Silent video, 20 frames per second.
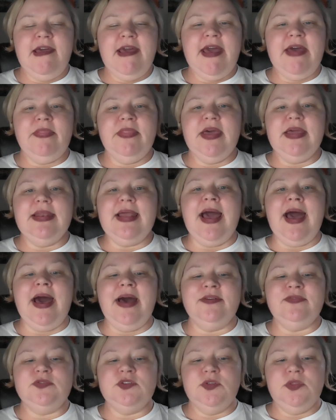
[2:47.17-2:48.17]
And then
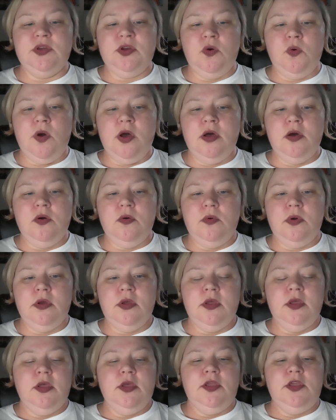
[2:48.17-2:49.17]
after the quote,
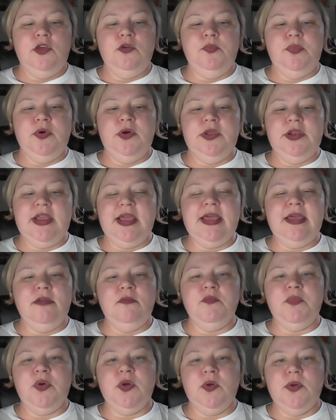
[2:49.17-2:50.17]
you put
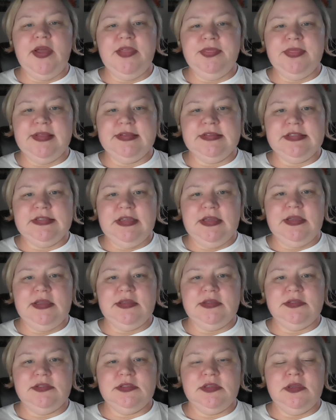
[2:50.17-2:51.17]
in
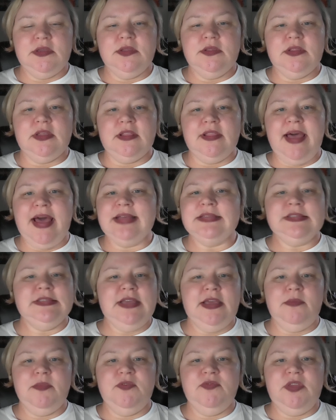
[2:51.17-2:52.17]
parentheses the last
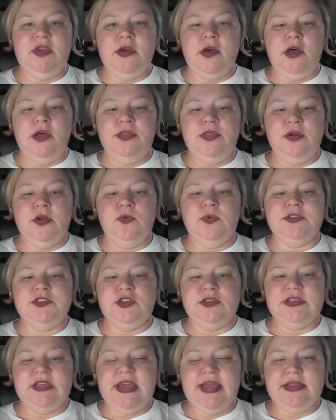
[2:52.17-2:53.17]
name of the author, which
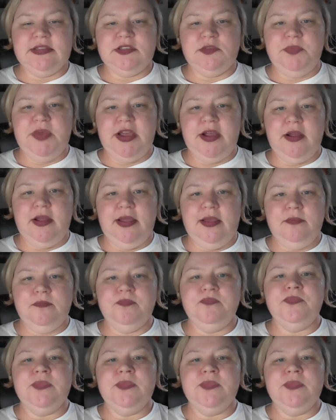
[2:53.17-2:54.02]
is Hansberry,